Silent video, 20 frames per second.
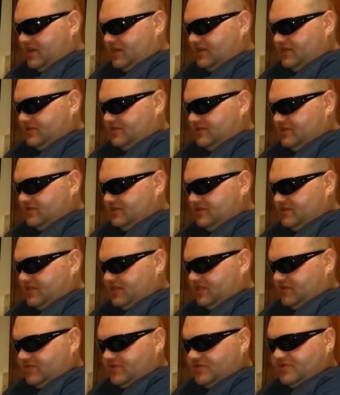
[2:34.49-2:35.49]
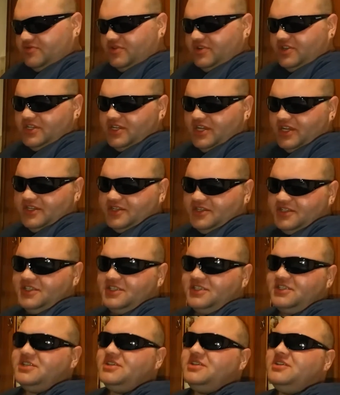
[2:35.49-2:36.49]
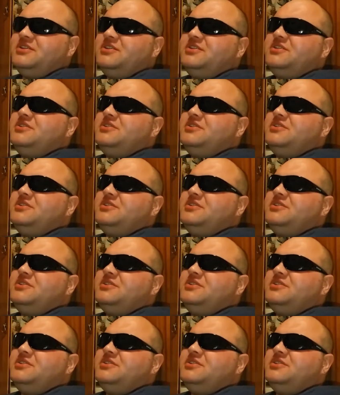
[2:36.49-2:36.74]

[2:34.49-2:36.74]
and The Devil's Rejects.